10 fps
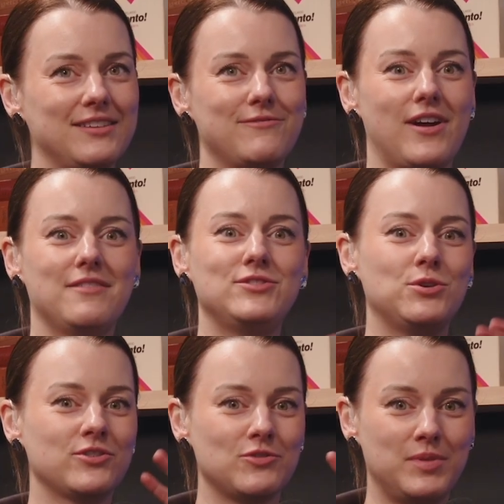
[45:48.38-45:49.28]
in front of
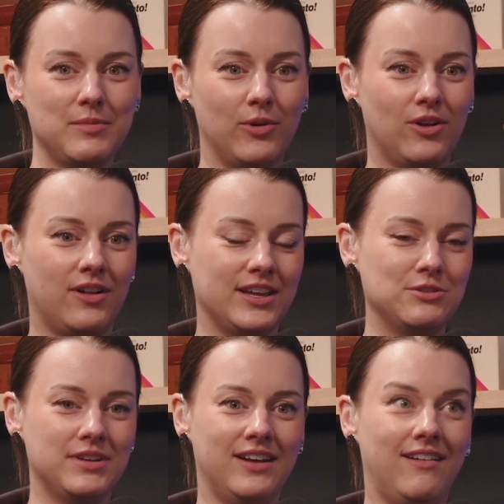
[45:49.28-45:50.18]
200 people at
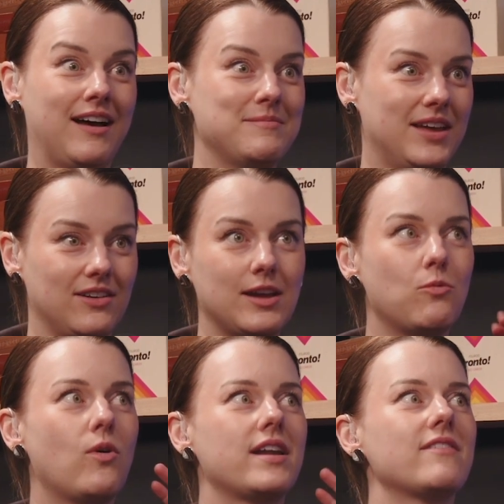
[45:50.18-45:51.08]
UNL, I'm there. Like
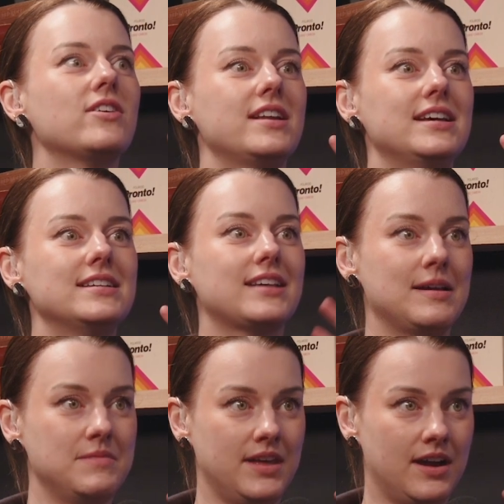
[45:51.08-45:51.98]
whatever it is,
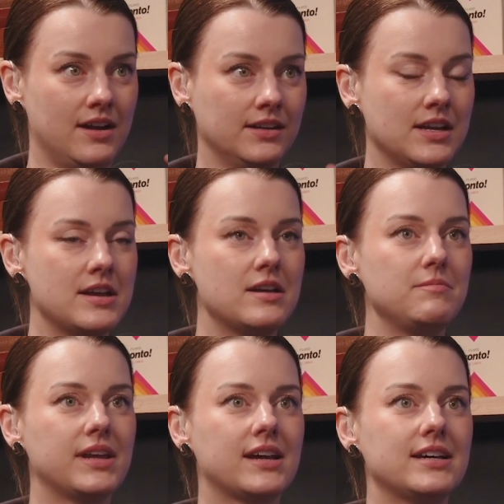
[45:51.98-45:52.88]
I'm there
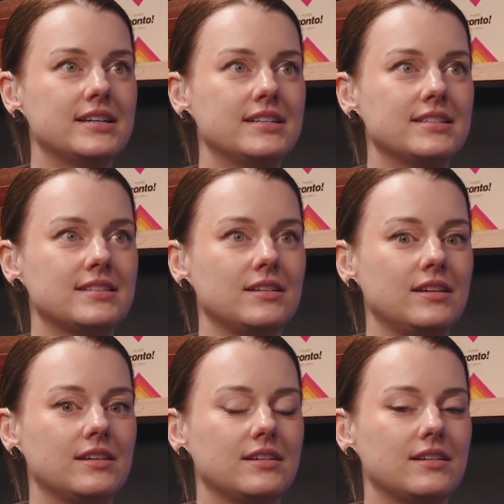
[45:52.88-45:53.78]
because
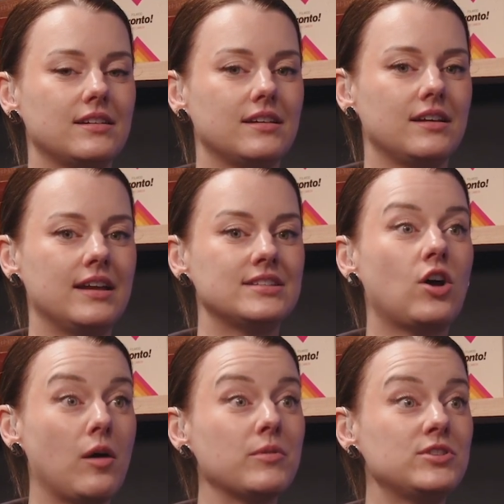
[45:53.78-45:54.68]
it's an
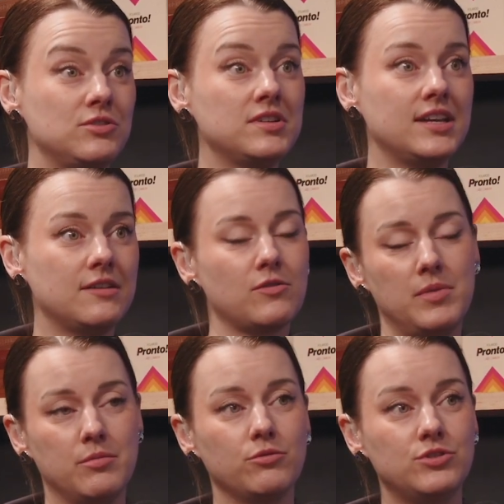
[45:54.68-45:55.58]
opportunity for
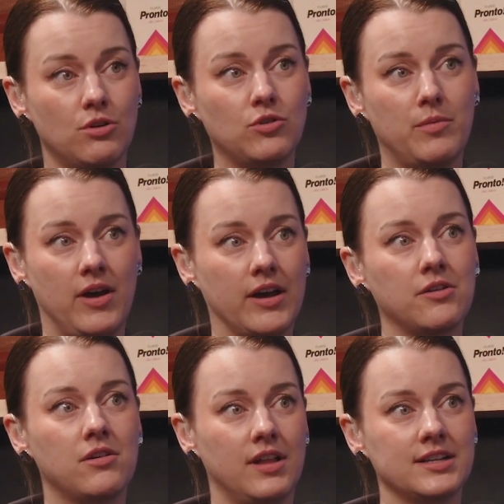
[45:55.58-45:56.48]
people who don't know about Echo
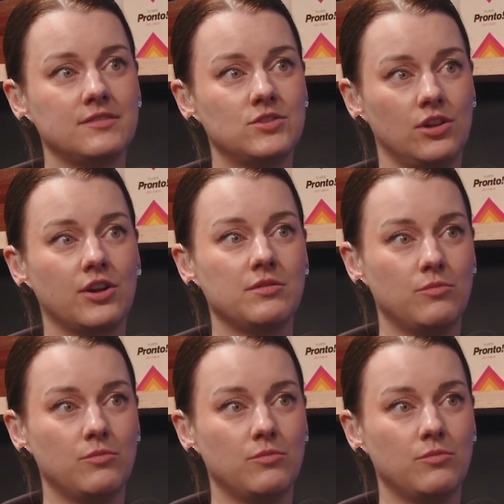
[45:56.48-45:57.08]
Collective to learn more.